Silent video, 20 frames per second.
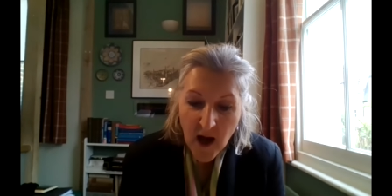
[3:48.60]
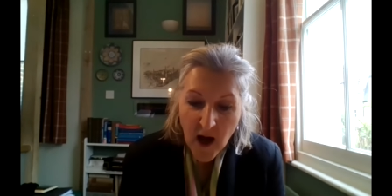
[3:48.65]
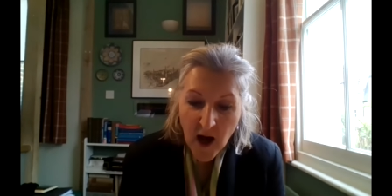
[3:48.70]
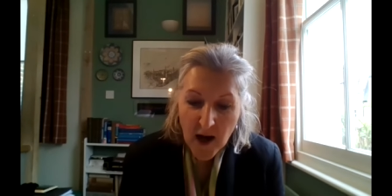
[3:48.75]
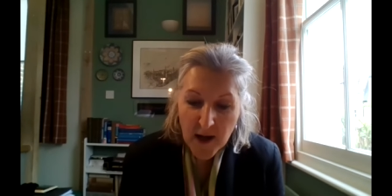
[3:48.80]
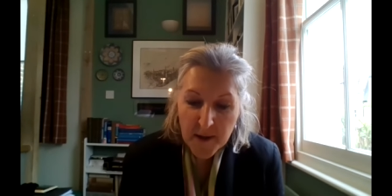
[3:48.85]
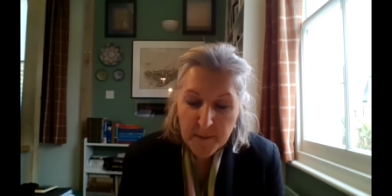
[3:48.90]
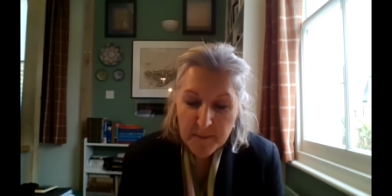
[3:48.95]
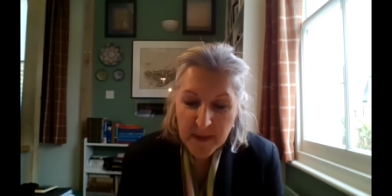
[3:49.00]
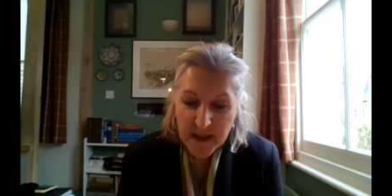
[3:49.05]

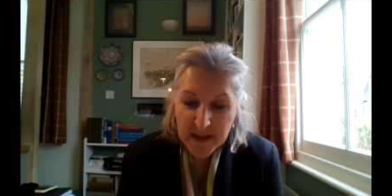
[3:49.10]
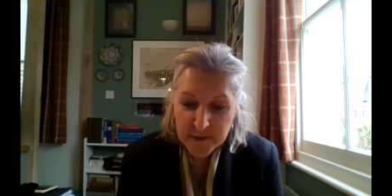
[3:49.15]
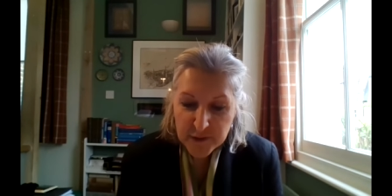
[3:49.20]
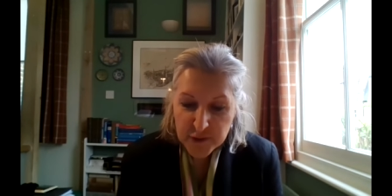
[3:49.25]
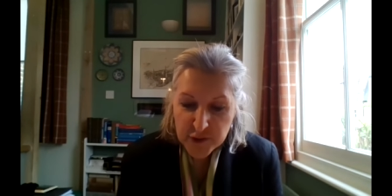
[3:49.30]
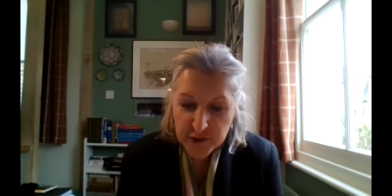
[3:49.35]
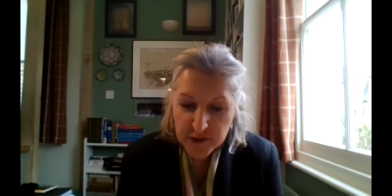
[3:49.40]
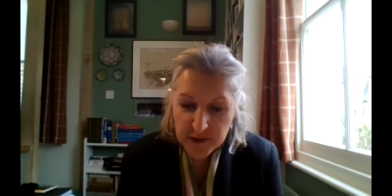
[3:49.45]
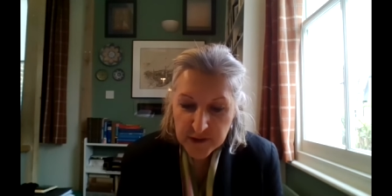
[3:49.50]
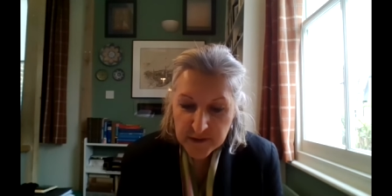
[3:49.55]
I
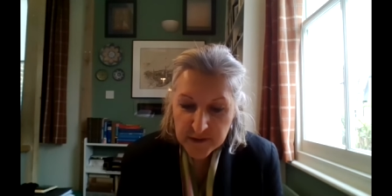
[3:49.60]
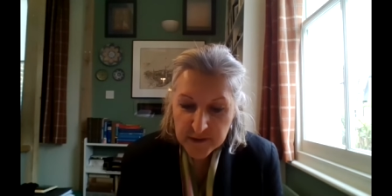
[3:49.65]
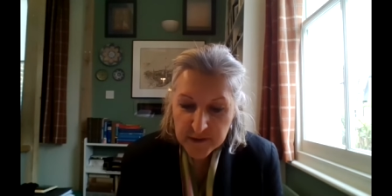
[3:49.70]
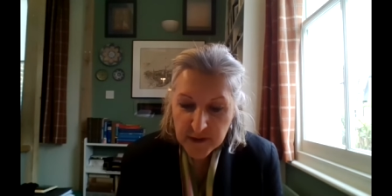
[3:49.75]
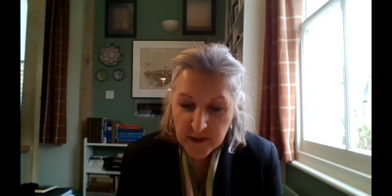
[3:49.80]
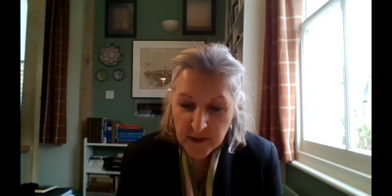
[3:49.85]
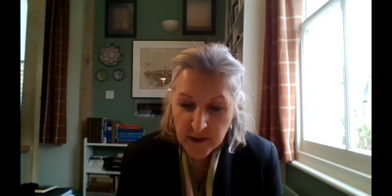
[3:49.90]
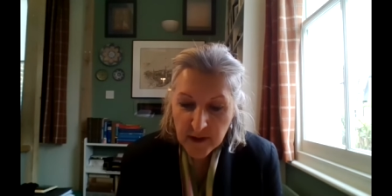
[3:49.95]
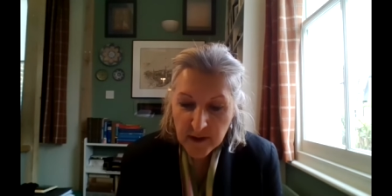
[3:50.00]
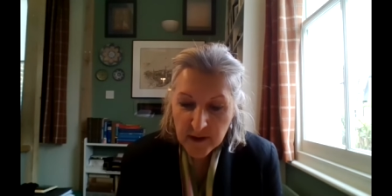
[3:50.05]
mentioned
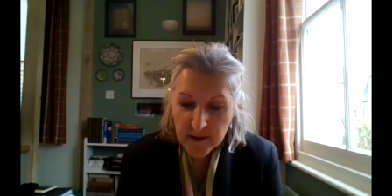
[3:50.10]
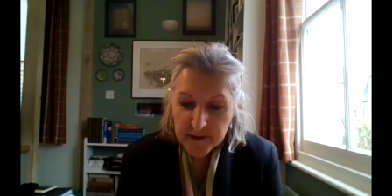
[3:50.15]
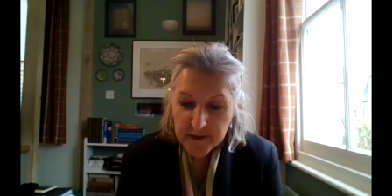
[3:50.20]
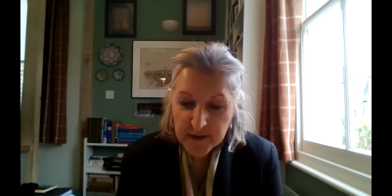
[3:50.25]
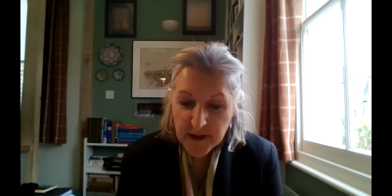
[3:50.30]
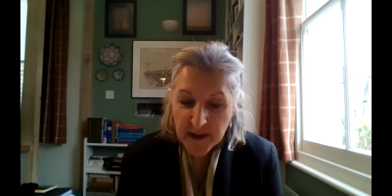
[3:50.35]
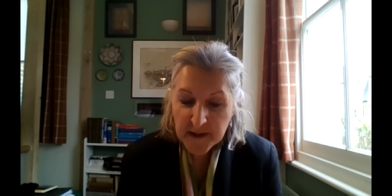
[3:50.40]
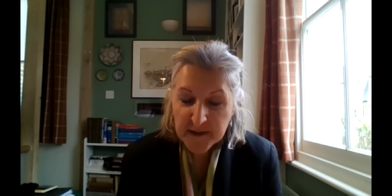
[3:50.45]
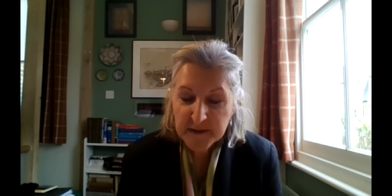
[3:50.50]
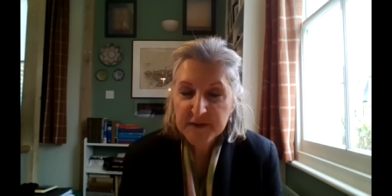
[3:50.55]
uh,
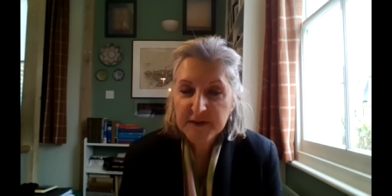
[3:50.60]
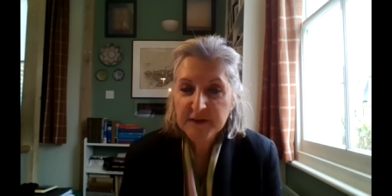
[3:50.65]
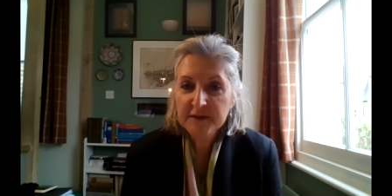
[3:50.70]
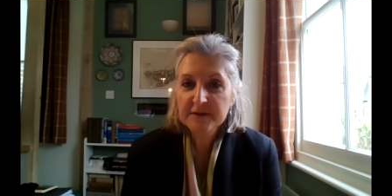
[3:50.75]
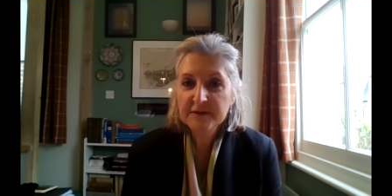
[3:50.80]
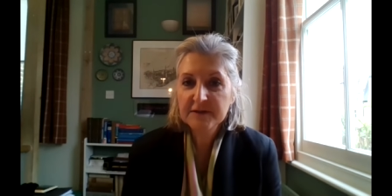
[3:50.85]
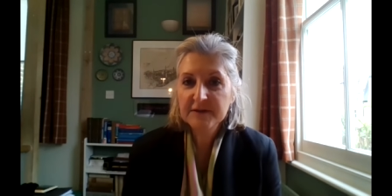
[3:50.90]
the 18th